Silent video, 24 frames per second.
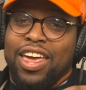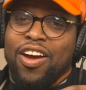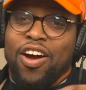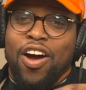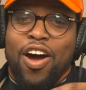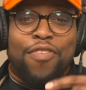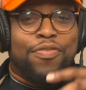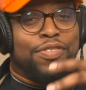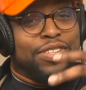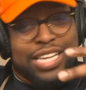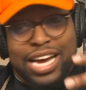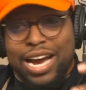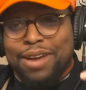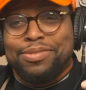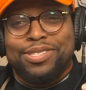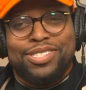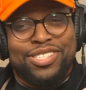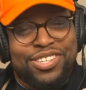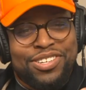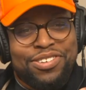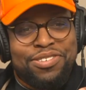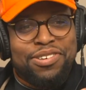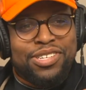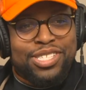oftentimes
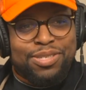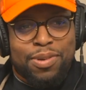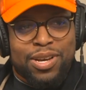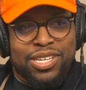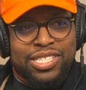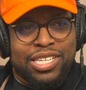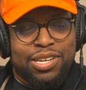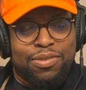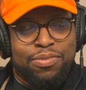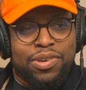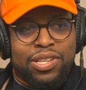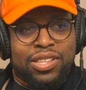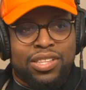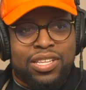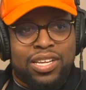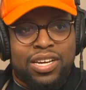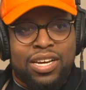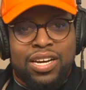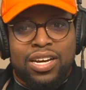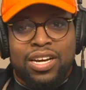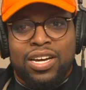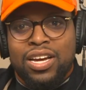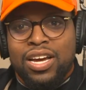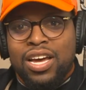do, especially with
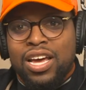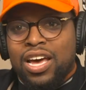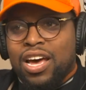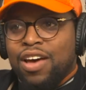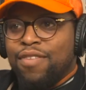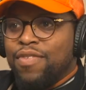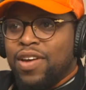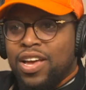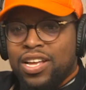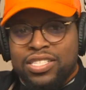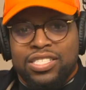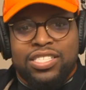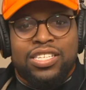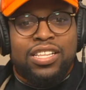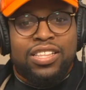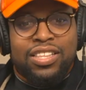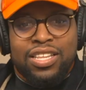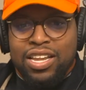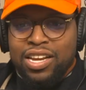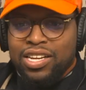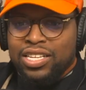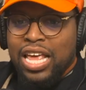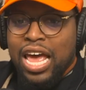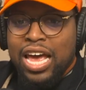the events
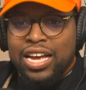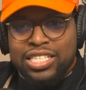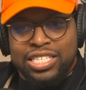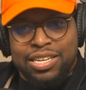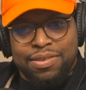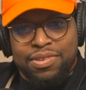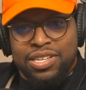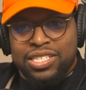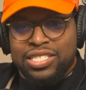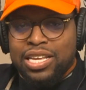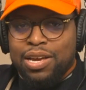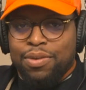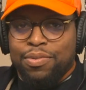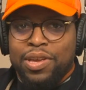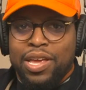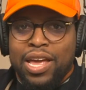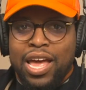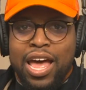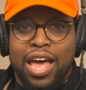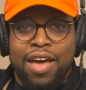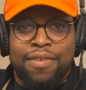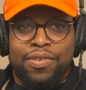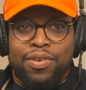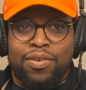and activities that we
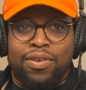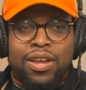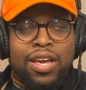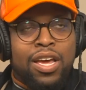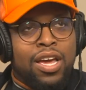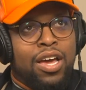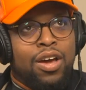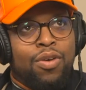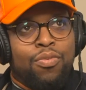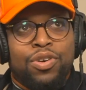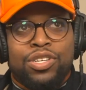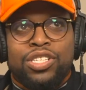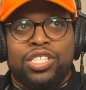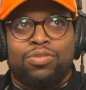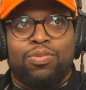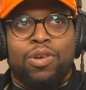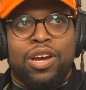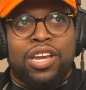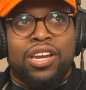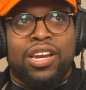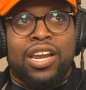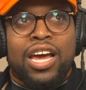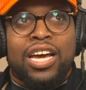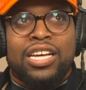have. And we just
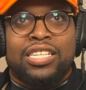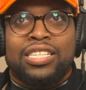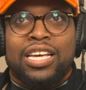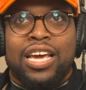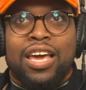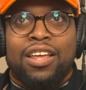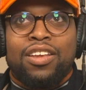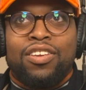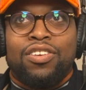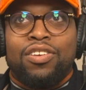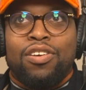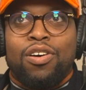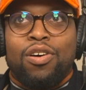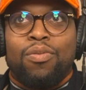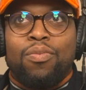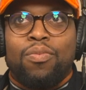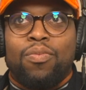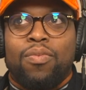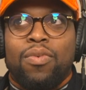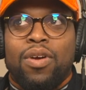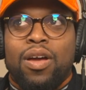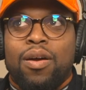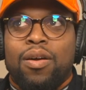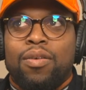recognize that,
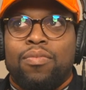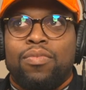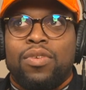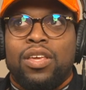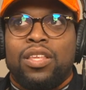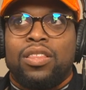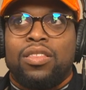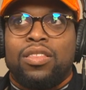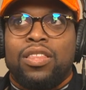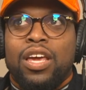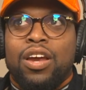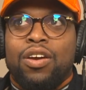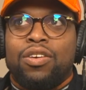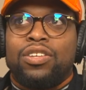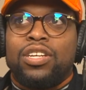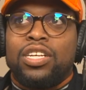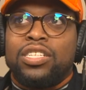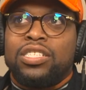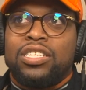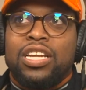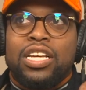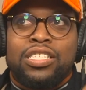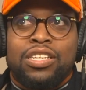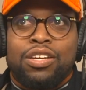there
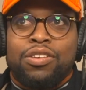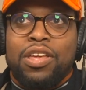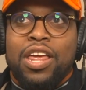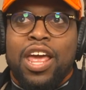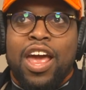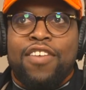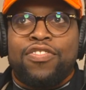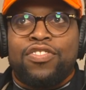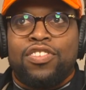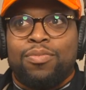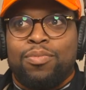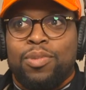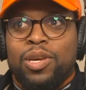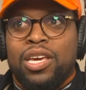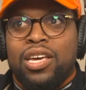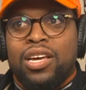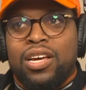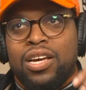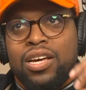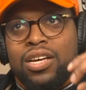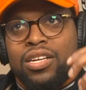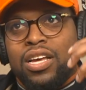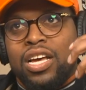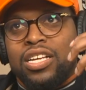doesn't necessarily have to be
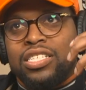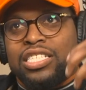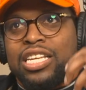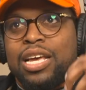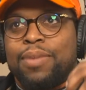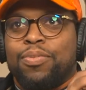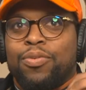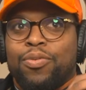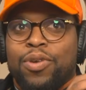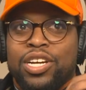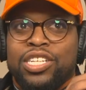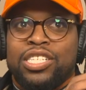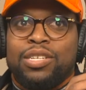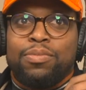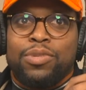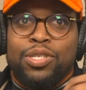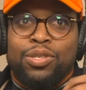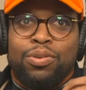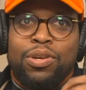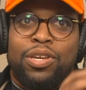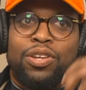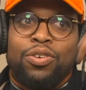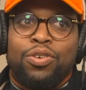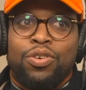a separation
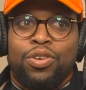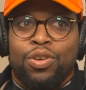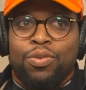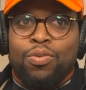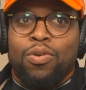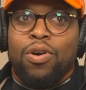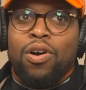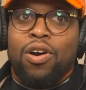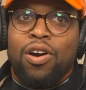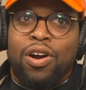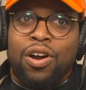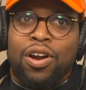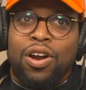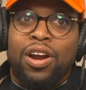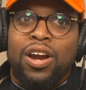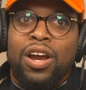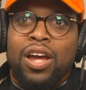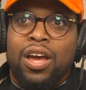between who you are